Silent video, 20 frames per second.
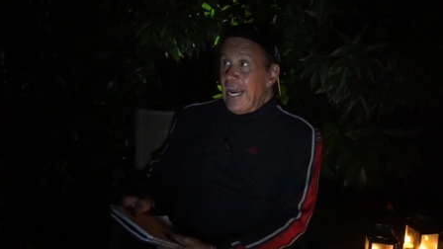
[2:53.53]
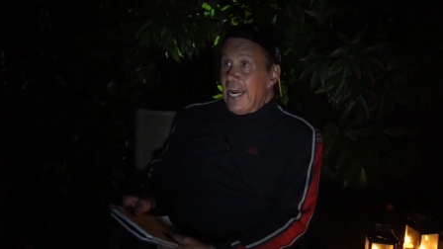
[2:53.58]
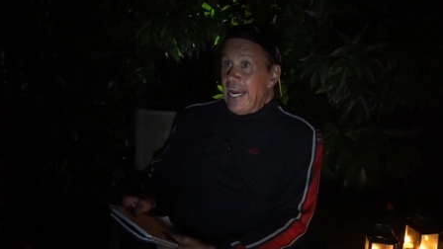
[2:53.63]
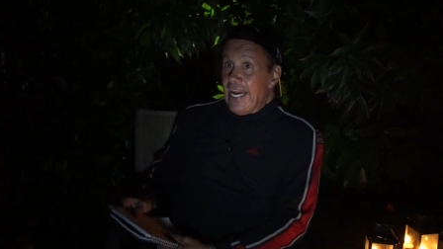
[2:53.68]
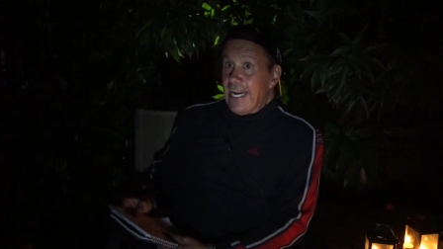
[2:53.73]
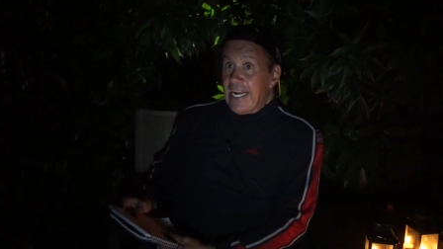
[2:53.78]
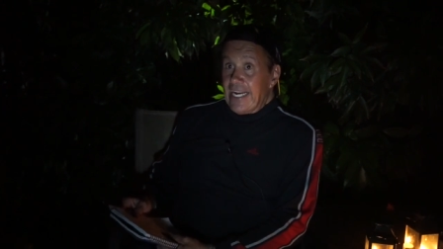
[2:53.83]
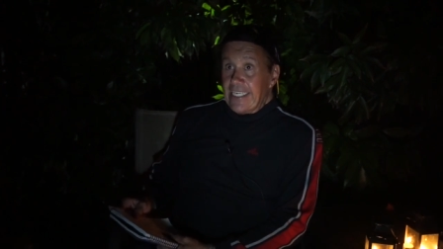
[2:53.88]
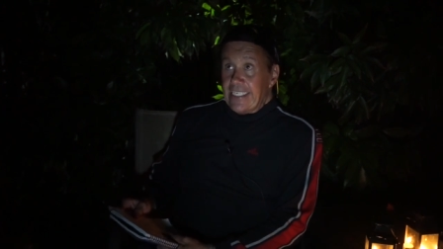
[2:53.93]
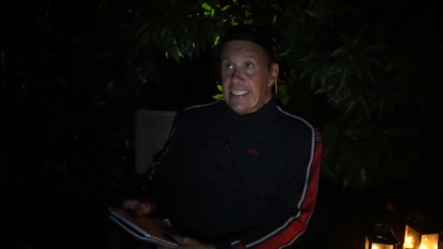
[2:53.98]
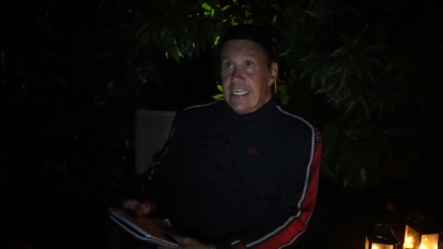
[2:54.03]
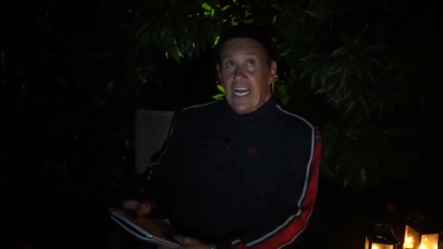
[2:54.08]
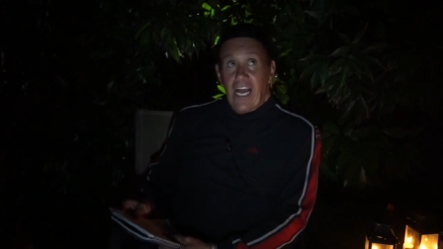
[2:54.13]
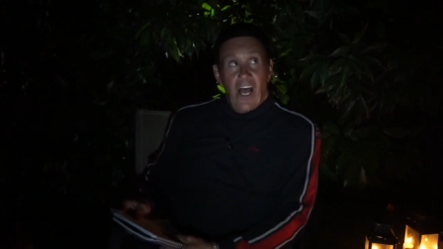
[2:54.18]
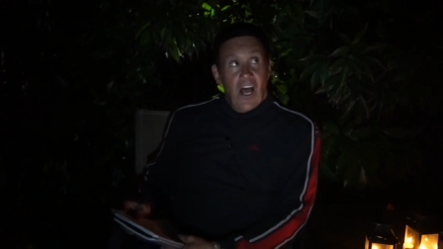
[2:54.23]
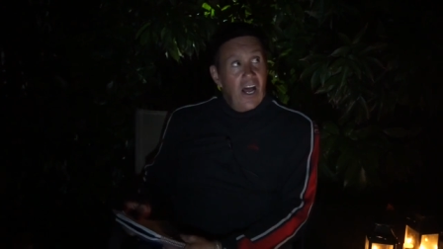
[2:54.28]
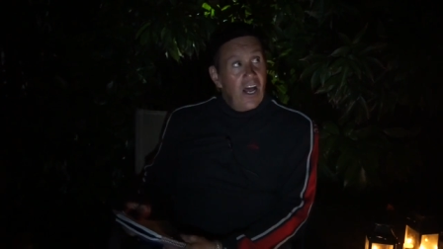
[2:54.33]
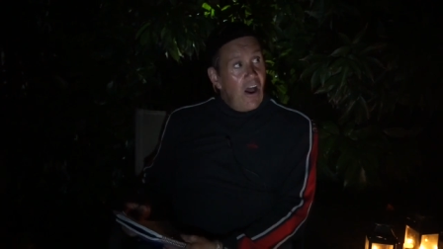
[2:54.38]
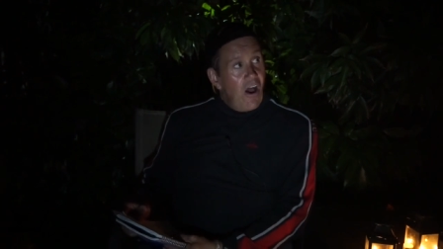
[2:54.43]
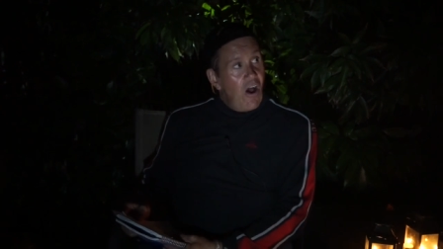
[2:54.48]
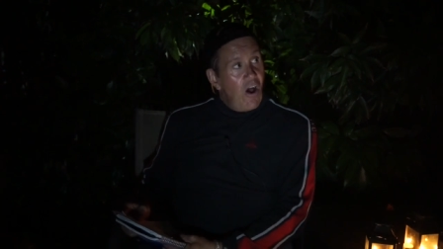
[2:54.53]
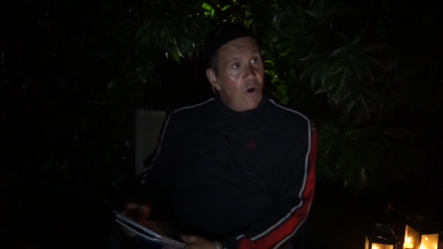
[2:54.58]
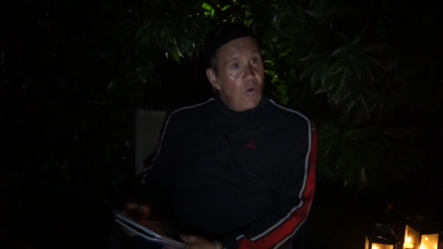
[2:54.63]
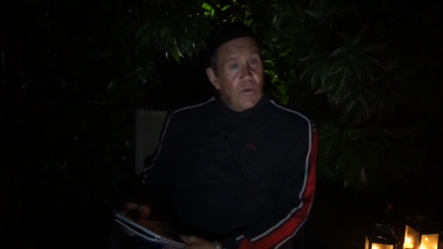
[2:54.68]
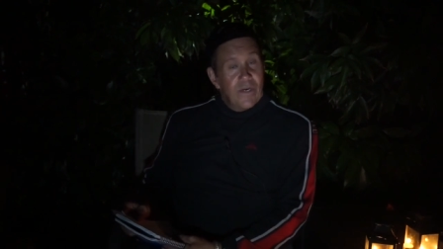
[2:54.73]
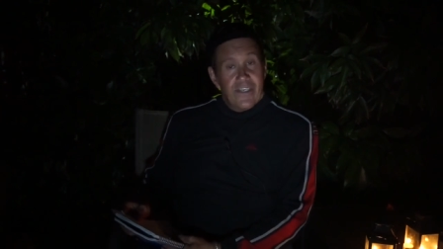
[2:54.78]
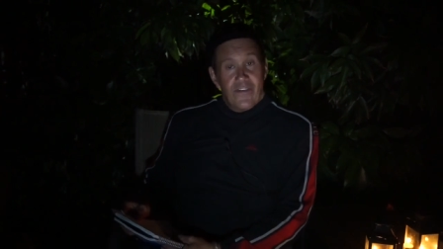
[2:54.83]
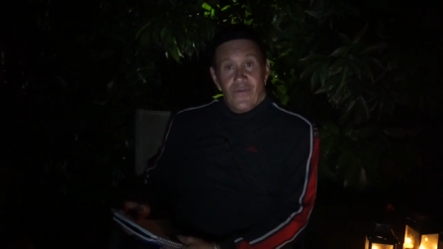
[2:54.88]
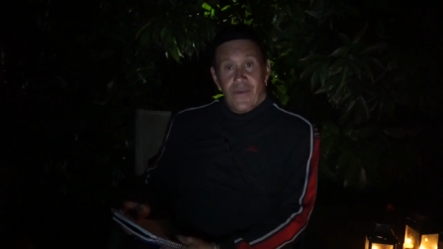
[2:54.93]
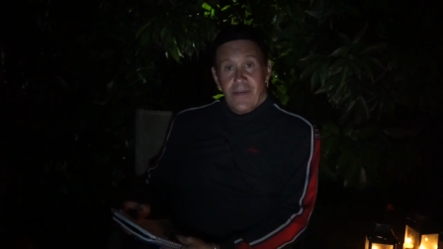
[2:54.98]
And
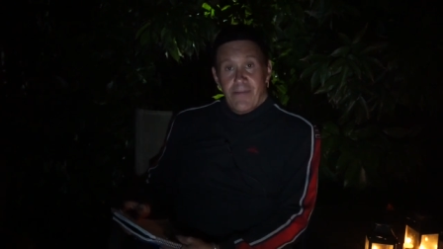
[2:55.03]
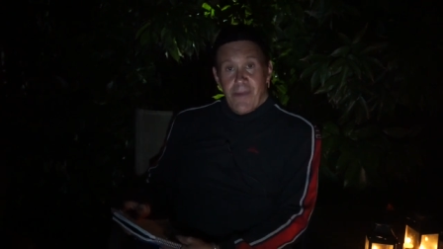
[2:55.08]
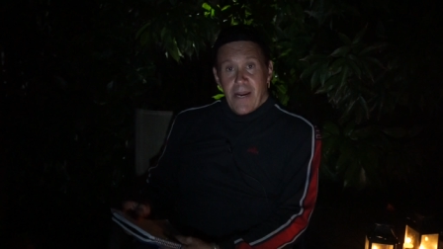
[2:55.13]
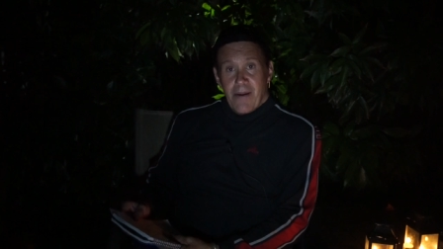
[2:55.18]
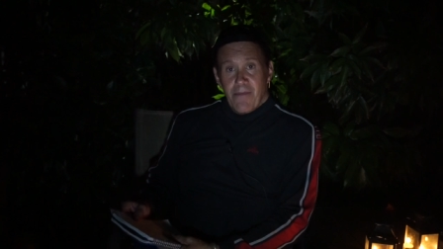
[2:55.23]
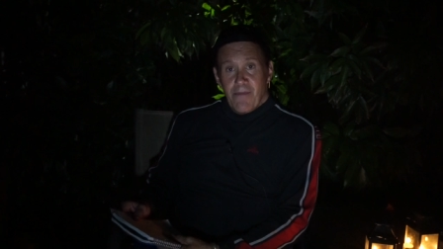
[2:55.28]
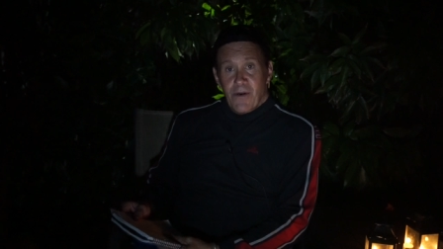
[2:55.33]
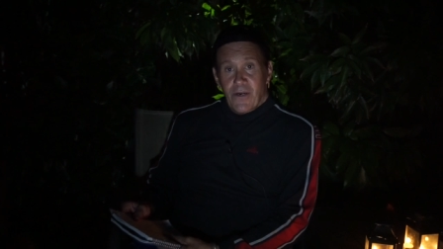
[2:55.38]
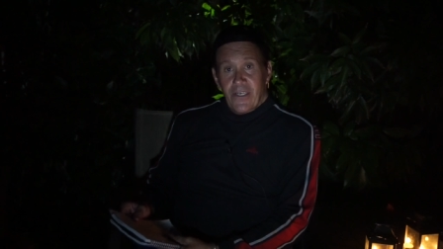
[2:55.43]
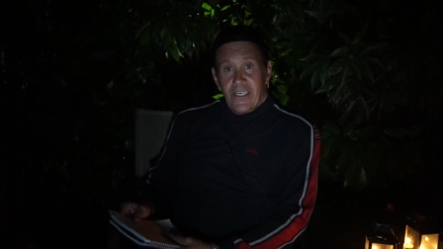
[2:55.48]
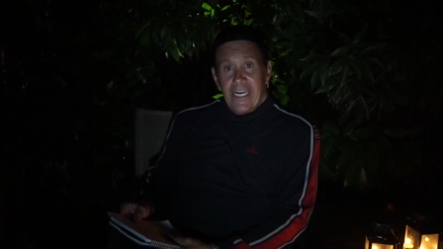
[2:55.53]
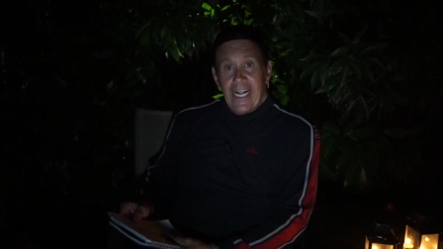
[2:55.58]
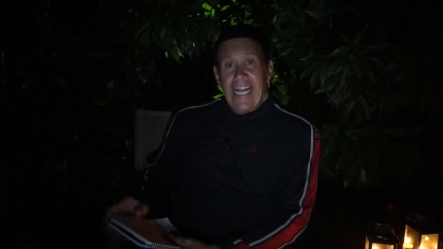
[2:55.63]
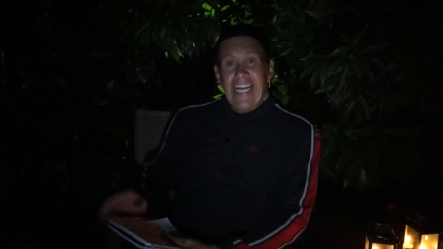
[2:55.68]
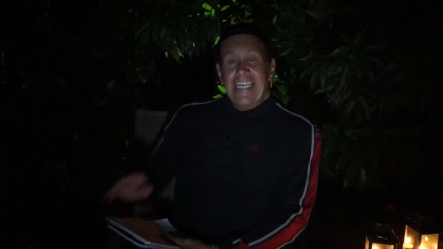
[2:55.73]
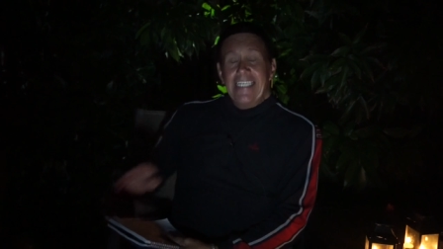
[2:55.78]
always remember,